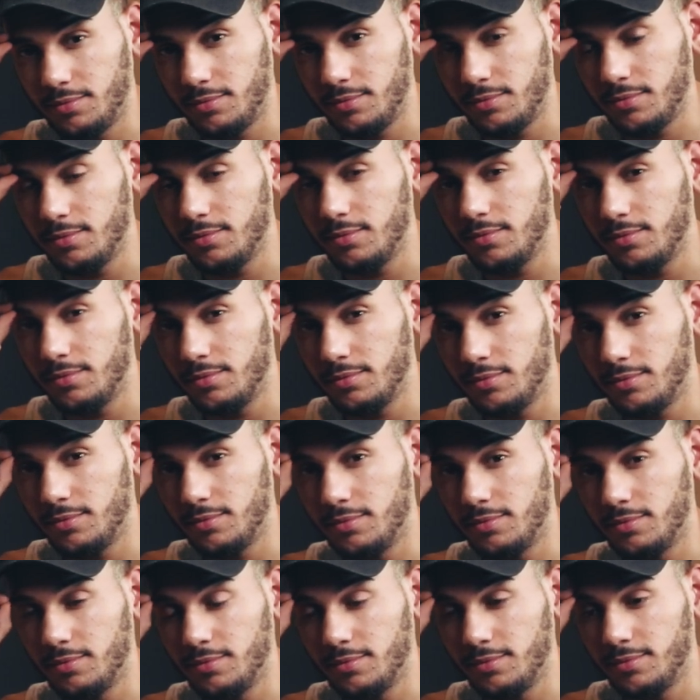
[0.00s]

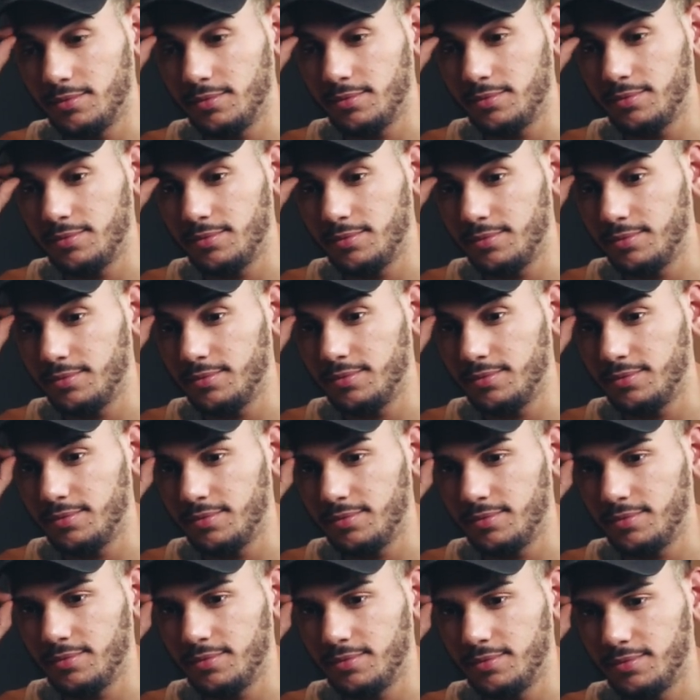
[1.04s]

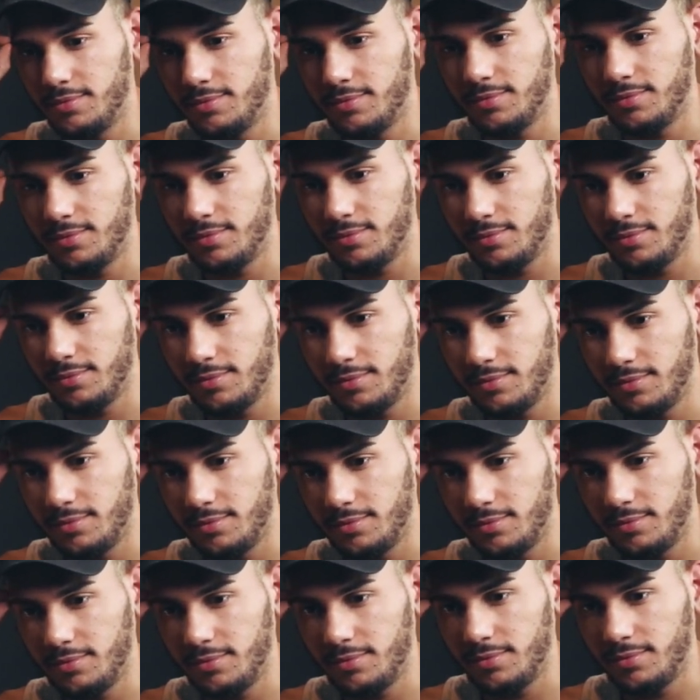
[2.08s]

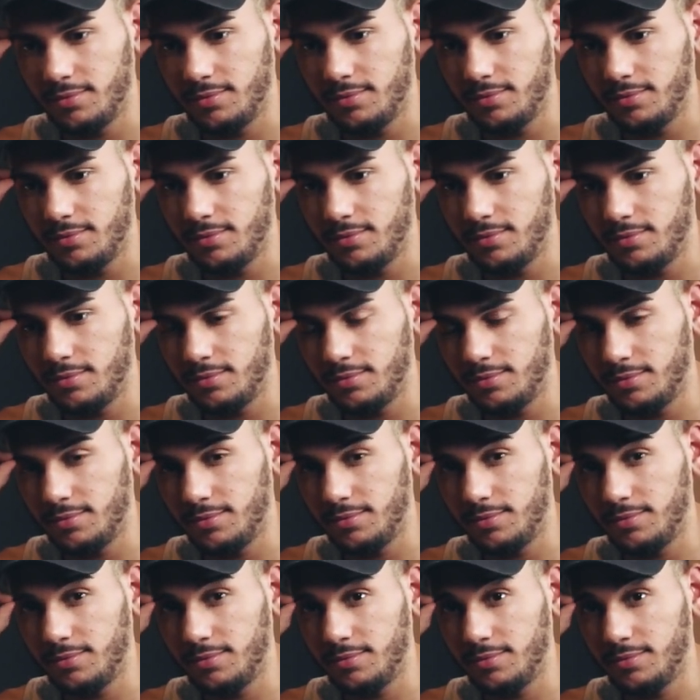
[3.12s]

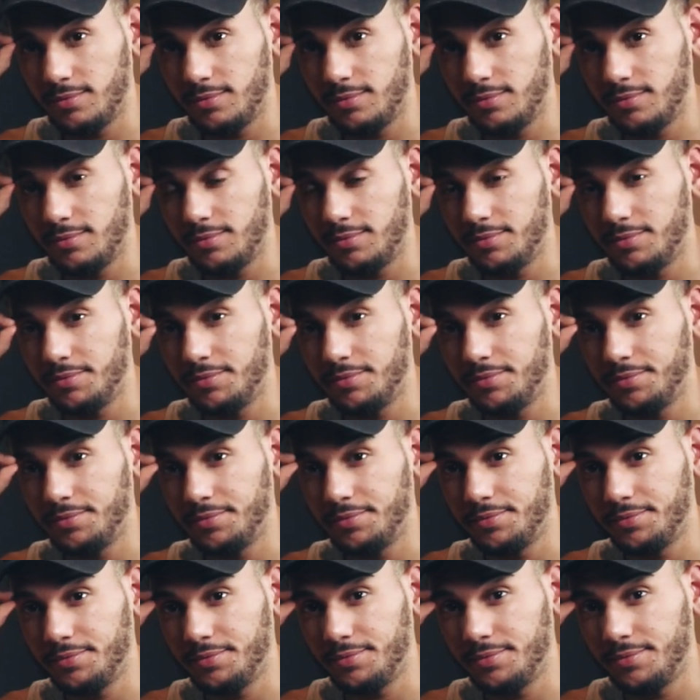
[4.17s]

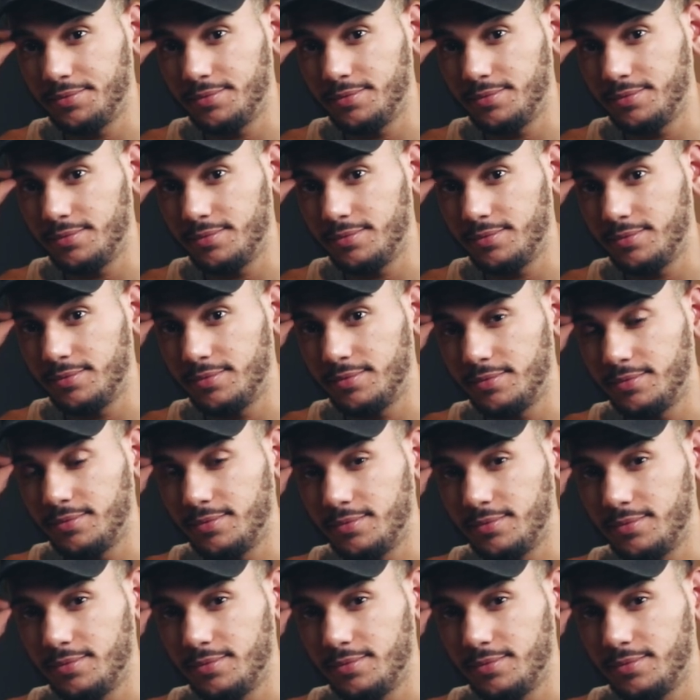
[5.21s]
No words are spoken by the person on screen.